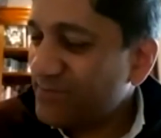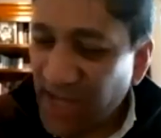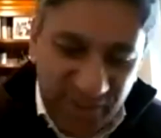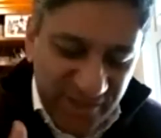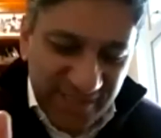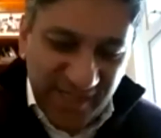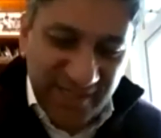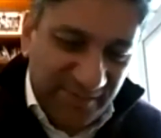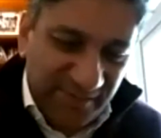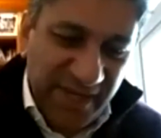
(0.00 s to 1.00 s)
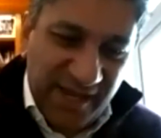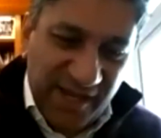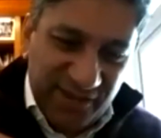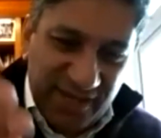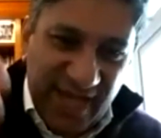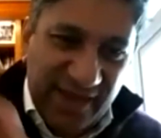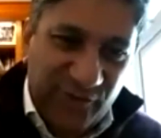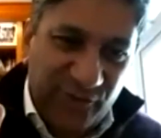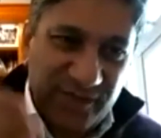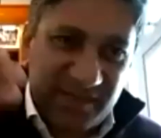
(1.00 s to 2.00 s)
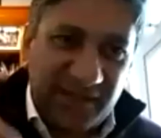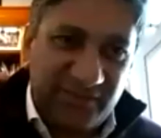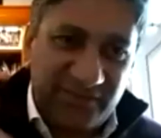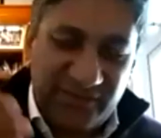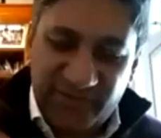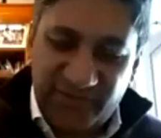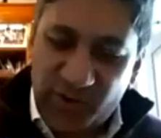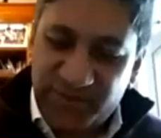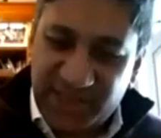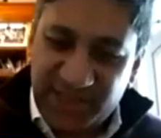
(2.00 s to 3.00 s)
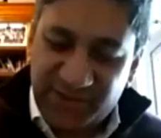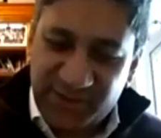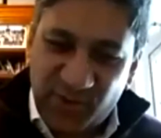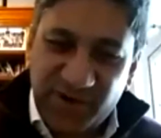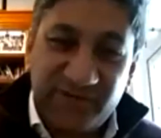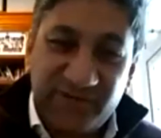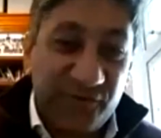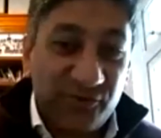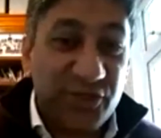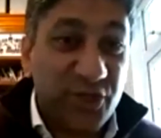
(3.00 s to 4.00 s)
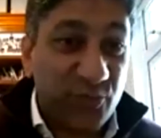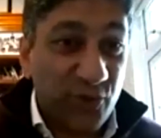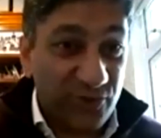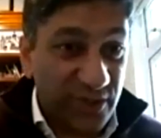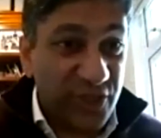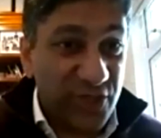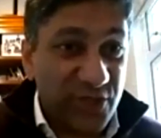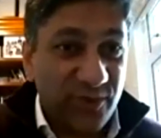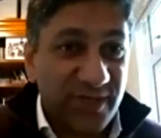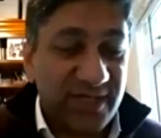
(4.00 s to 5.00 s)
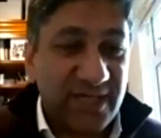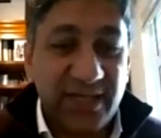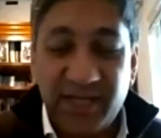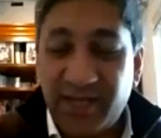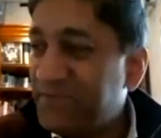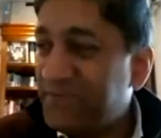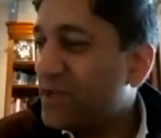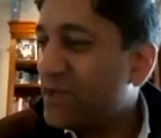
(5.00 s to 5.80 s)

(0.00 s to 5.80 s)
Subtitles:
And when you sign up, they have all these kind of forms, and there's one for religion, what religion do you want to declare?